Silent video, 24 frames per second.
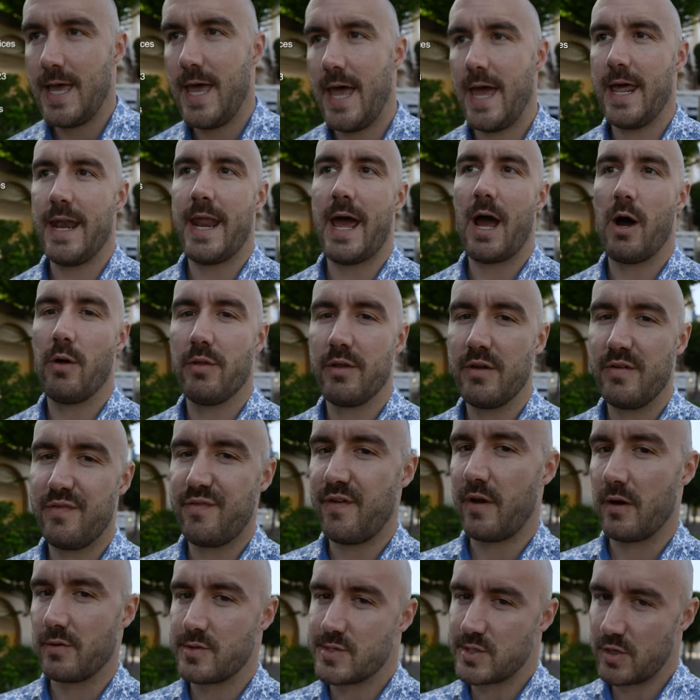and how they
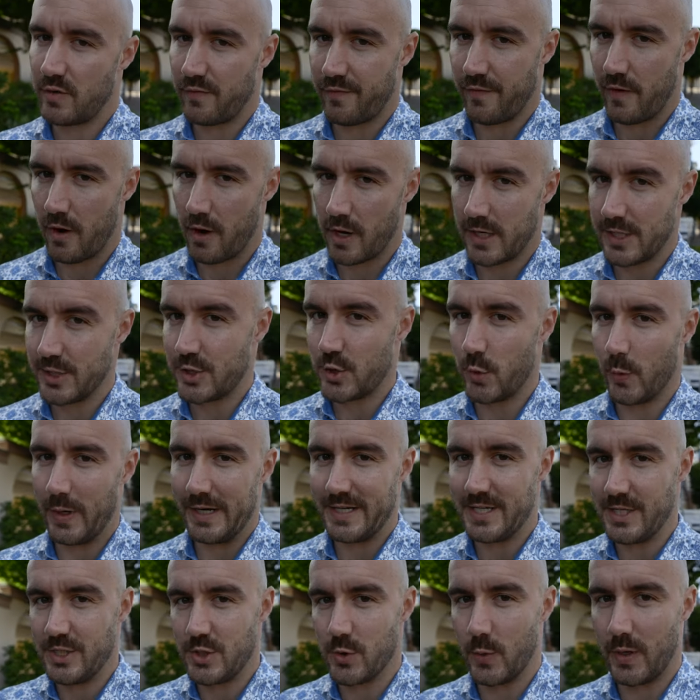fared so far in
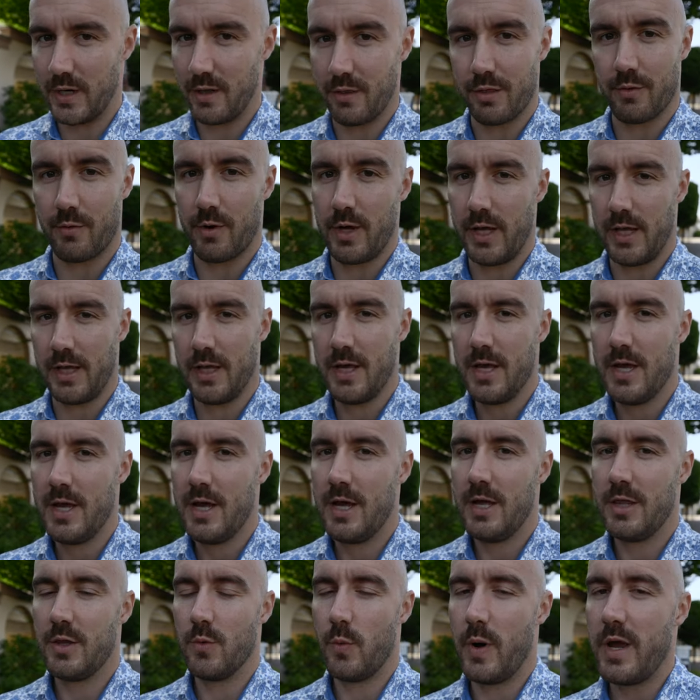twenty twenty-three.
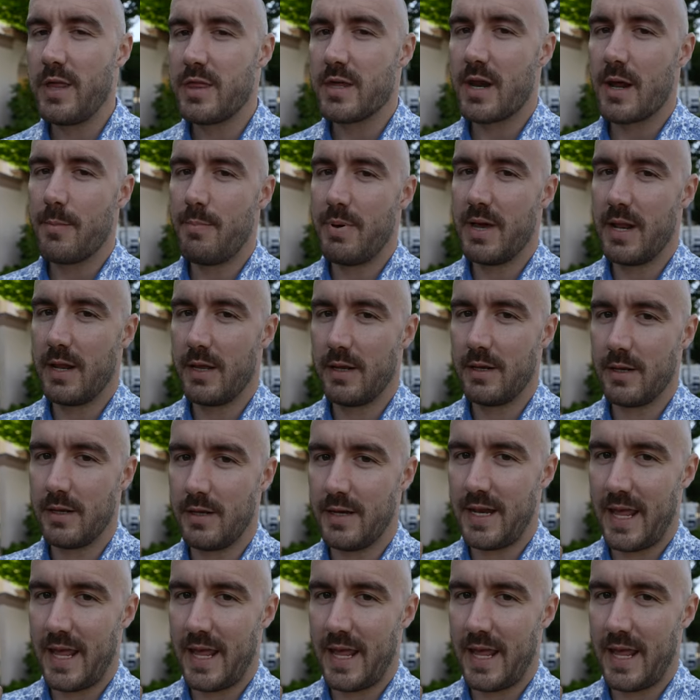The way that I pitted